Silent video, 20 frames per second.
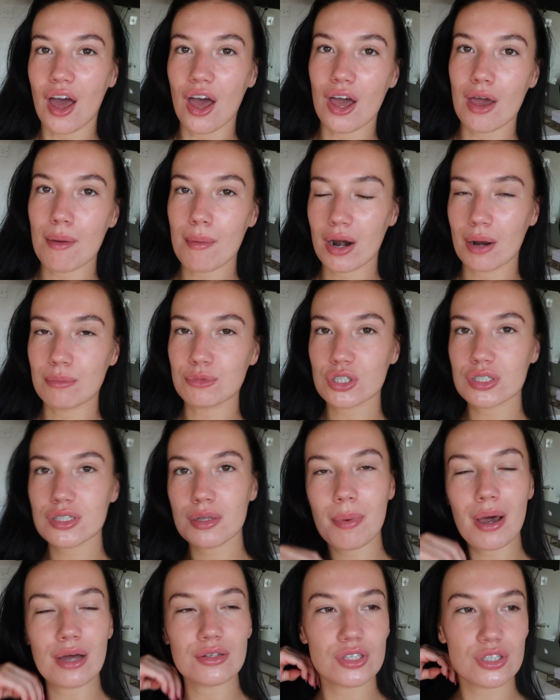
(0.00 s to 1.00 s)
um, and I'm just
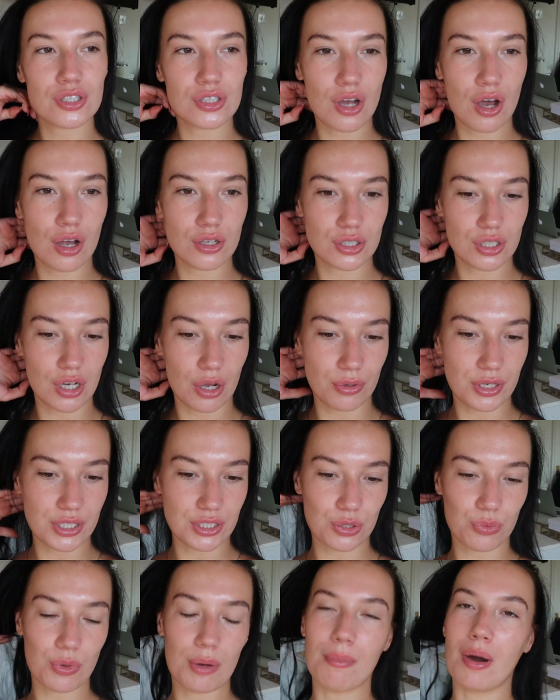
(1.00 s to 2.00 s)
about to start slowly
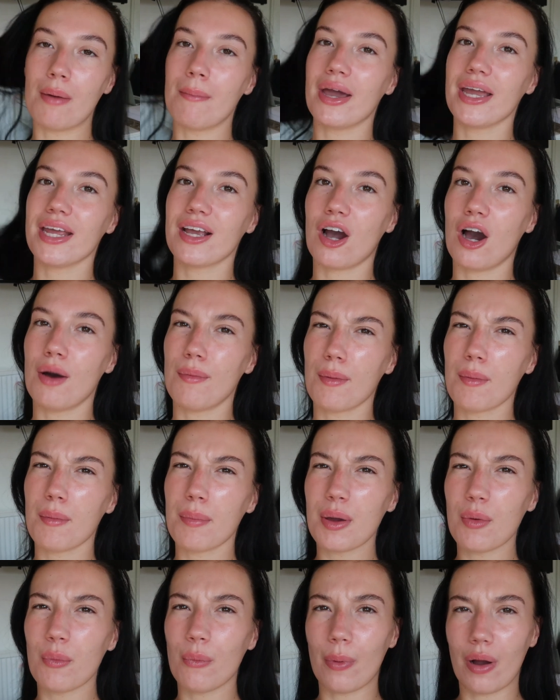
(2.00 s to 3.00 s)
doing my makeup. I'm a
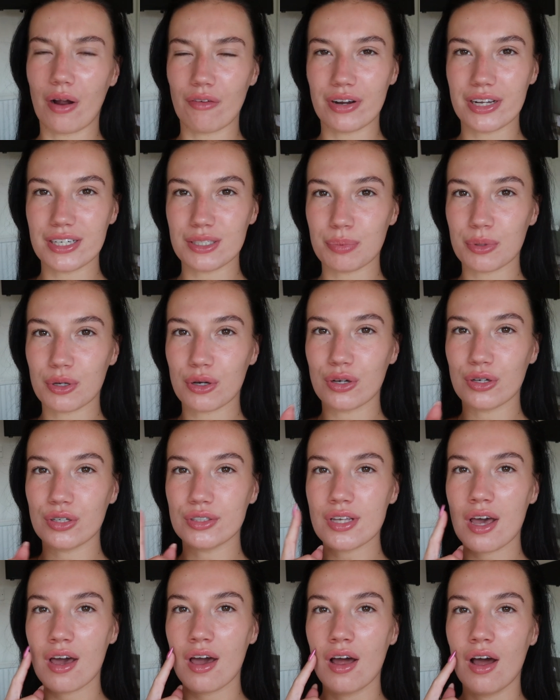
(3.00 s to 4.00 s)
bit worried
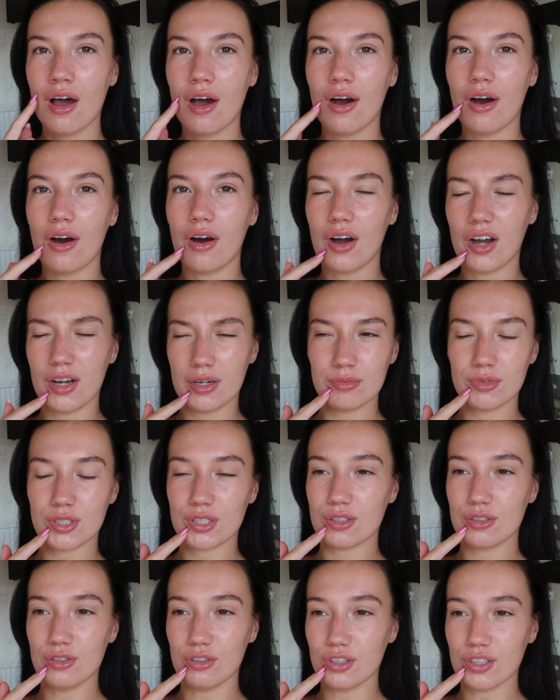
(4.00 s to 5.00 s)
because I'm
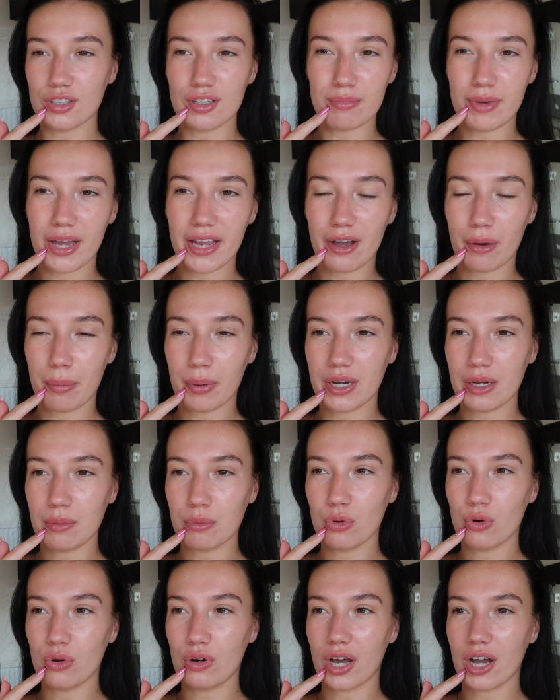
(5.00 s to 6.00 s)
just not good at makeup
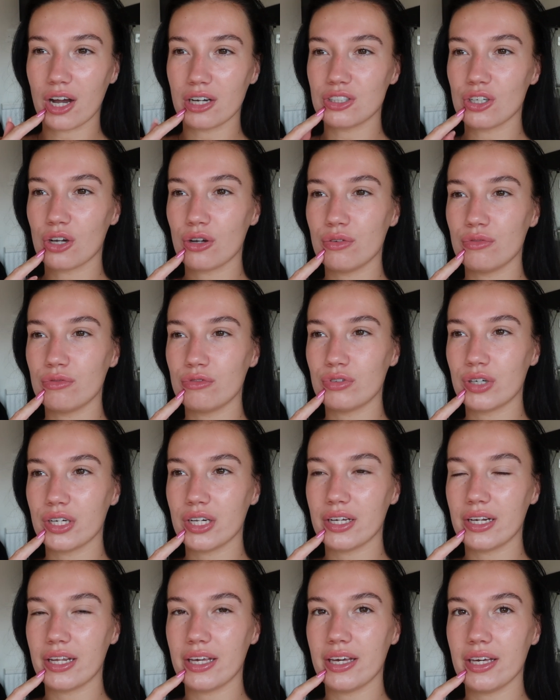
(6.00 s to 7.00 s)
anymore. Like I don't
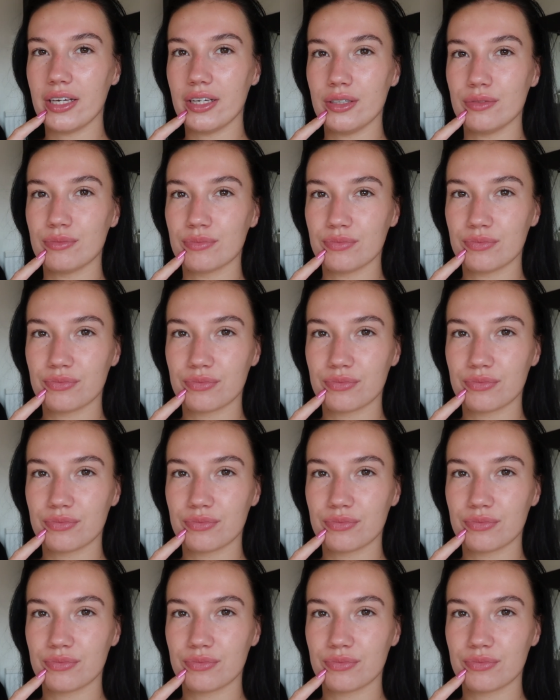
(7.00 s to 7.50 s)
really